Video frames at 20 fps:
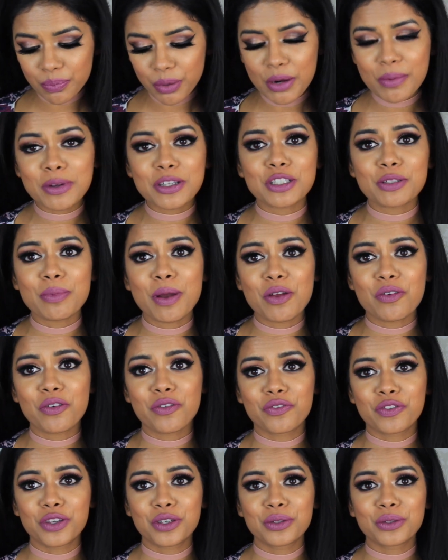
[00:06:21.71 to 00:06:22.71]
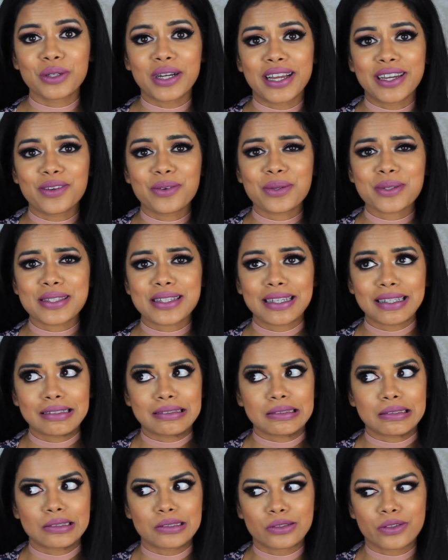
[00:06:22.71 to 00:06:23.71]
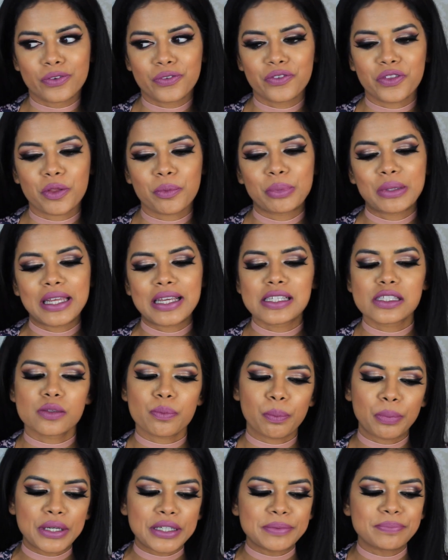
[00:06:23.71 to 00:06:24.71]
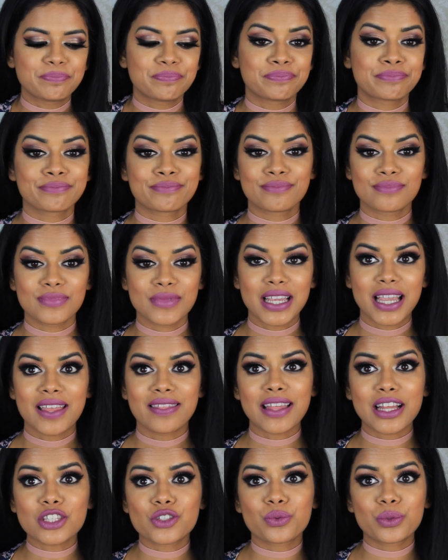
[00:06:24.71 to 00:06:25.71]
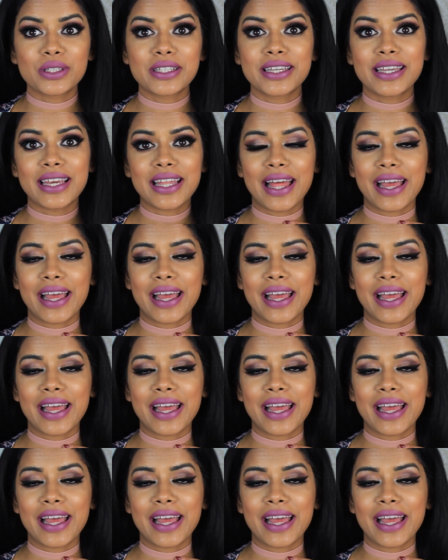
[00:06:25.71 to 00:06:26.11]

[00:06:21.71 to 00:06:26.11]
pretty much my review. I know it's kind of like all over the place, but that's really it.